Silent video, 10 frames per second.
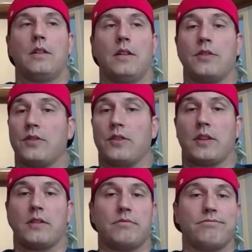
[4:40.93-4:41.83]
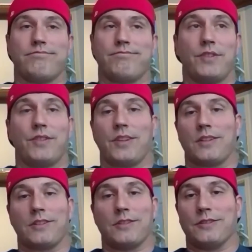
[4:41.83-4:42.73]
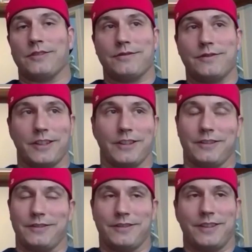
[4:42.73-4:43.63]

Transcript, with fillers: It's just a cyclical little